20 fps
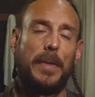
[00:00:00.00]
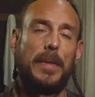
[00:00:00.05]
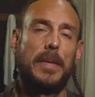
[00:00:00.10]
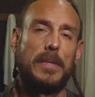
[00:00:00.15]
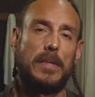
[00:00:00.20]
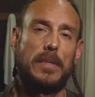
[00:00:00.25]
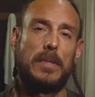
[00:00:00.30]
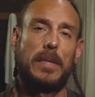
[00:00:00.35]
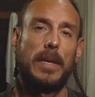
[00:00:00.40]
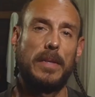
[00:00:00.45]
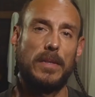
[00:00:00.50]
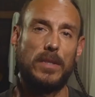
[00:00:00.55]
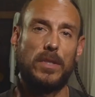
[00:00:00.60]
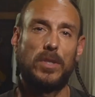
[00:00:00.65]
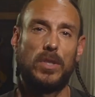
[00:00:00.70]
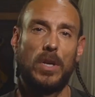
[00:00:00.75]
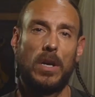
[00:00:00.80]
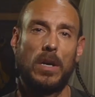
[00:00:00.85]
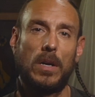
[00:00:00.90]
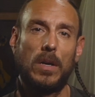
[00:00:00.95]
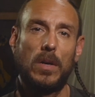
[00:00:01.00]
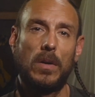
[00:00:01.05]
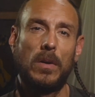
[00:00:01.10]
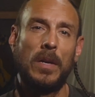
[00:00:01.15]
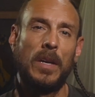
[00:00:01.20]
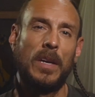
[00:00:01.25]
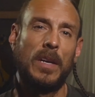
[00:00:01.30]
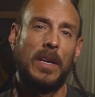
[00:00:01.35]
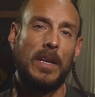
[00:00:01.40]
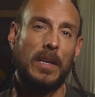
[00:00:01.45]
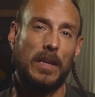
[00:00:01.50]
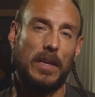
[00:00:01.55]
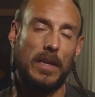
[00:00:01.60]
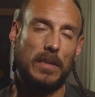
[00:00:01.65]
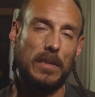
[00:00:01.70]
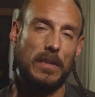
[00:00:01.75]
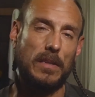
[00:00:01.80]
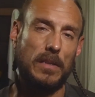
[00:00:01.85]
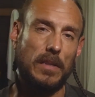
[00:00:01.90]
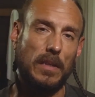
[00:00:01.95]
this dense jungle and get
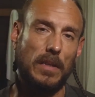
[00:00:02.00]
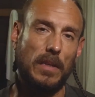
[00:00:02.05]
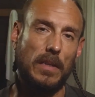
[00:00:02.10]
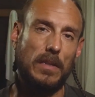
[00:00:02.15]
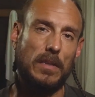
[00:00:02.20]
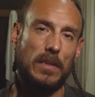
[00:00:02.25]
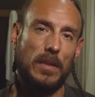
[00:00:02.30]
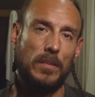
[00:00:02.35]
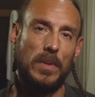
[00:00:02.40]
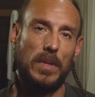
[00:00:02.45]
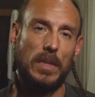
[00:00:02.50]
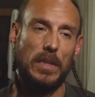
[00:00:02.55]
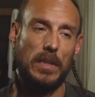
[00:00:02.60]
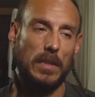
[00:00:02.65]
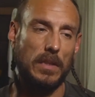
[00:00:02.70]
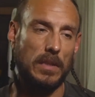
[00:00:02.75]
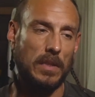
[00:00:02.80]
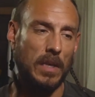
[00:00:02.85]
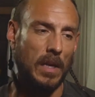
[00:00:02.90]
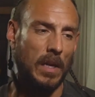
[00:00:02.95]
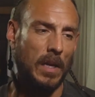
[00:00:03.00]
to see some of these